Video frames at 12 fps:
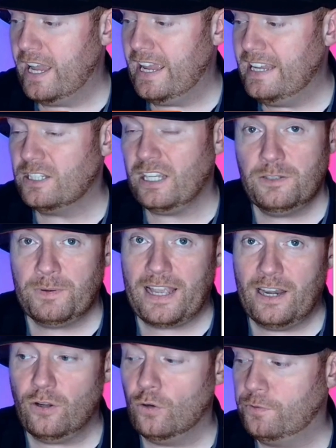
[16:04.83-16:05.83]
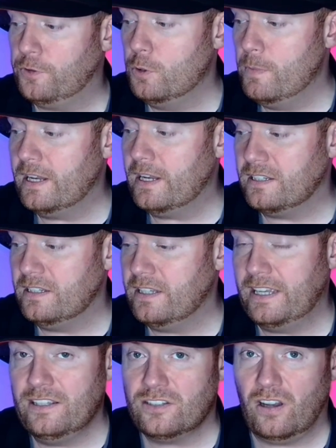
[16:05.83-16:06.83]
he's been getting a good few minutes.
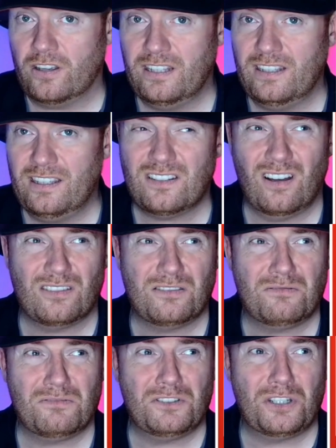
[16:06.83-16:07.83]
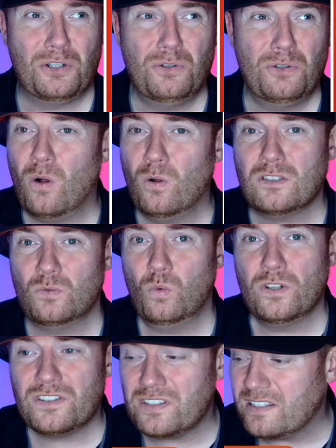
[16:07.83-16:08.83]
I think he's got 2 goals and
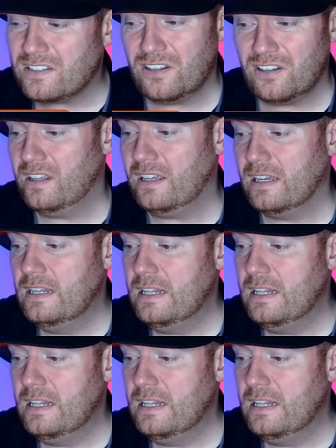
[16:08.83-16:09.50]
1 assist, I think.